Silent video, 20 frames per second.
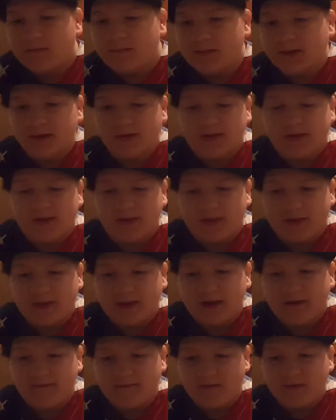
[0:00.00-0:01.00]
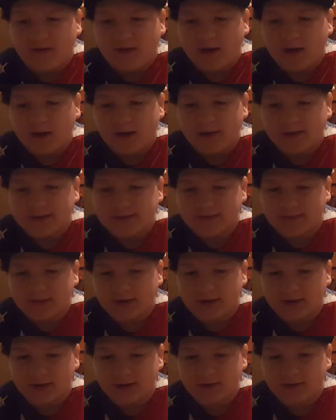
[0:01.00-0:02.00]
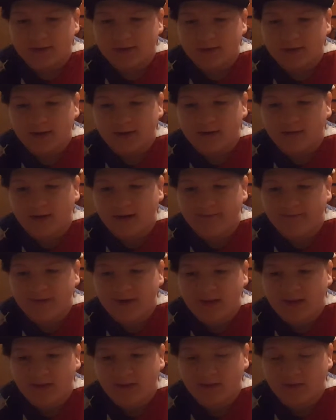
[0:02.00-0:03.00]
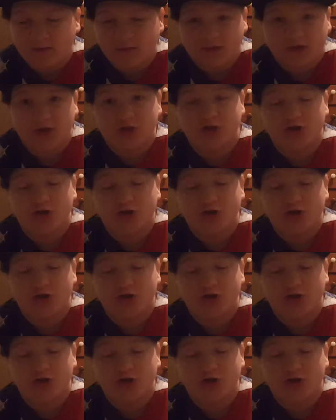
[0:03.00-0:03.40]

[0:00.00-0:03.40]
narrate the day for you guys. I'm not going to, I don't have anything to really